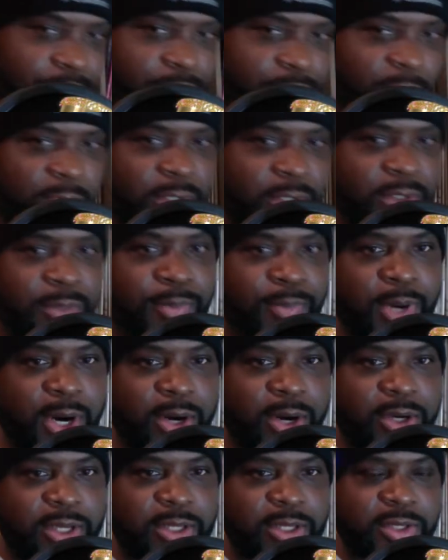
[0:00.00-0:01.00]
The
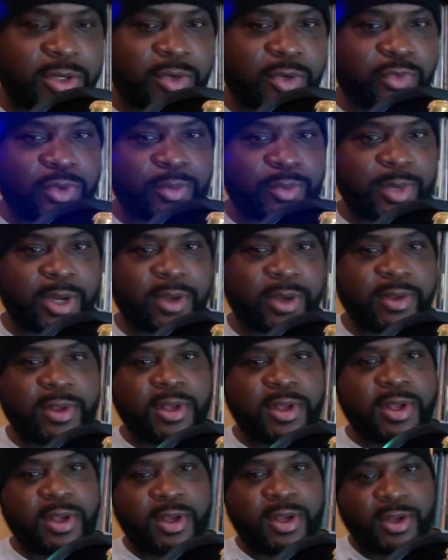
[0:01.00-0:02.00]
Departed. One of my
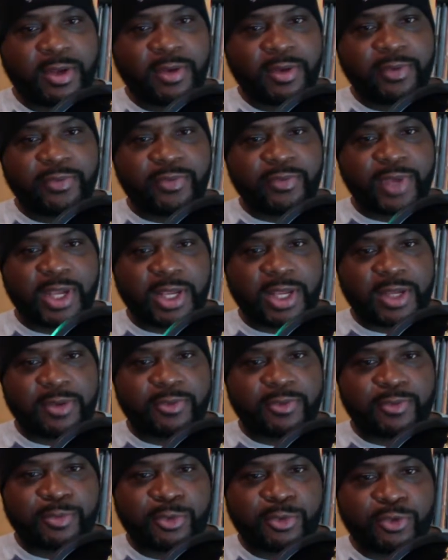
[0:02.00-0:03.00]

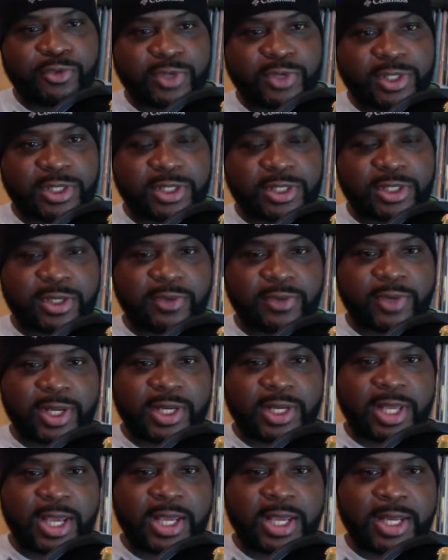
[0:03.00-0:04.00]
fave movies and stuff
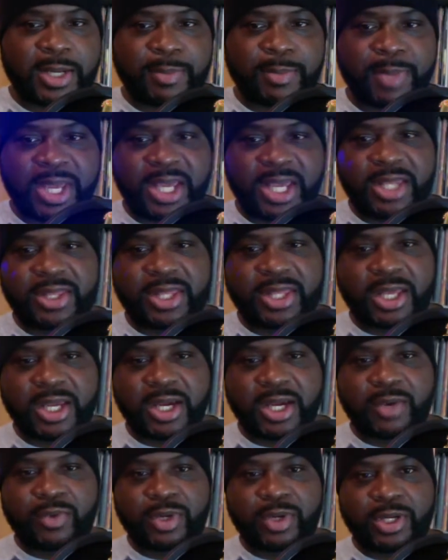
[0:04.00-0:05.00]
like that. And the main
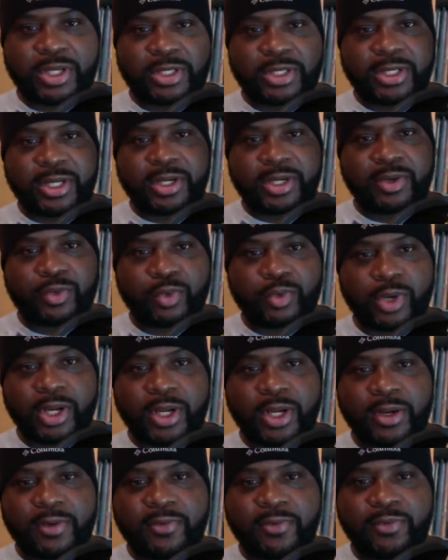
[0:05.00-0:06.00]
thing I wanted to take
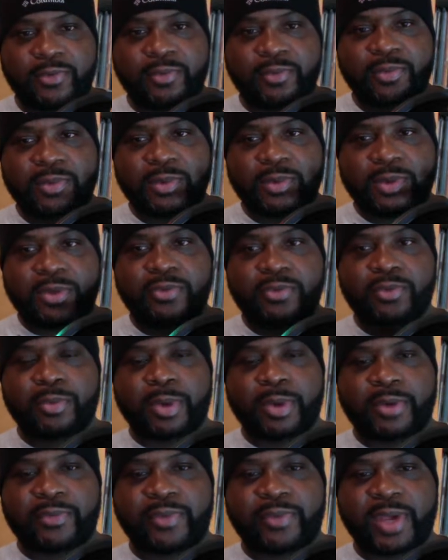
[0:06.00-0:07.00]
away for
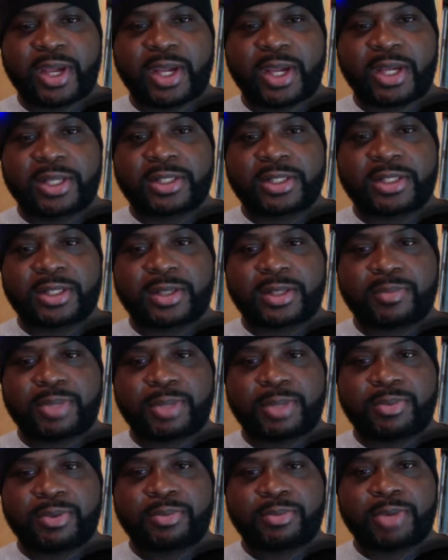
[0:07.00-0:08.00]
my fans and
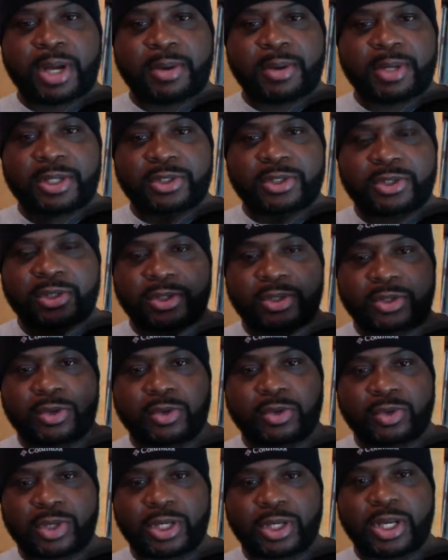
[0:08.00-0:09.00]
people probably that's
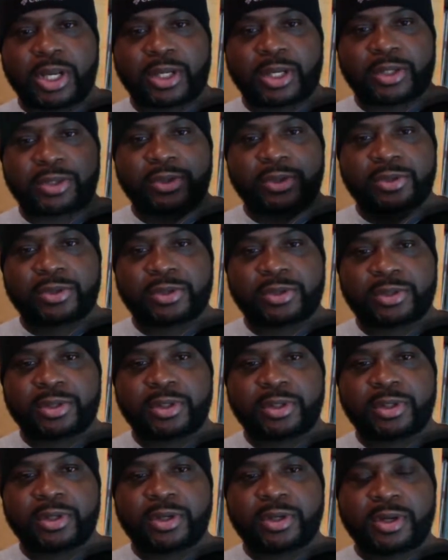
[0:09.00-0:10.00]

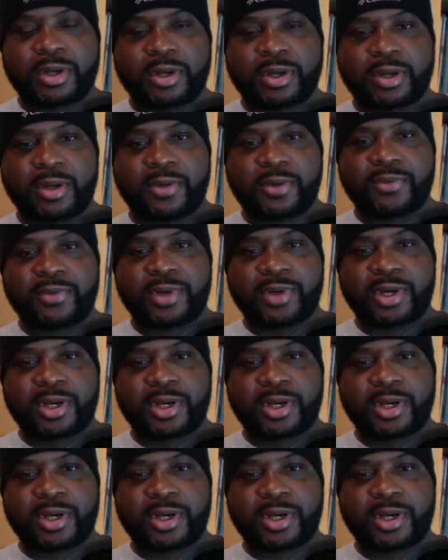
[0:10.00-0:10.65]
collectors of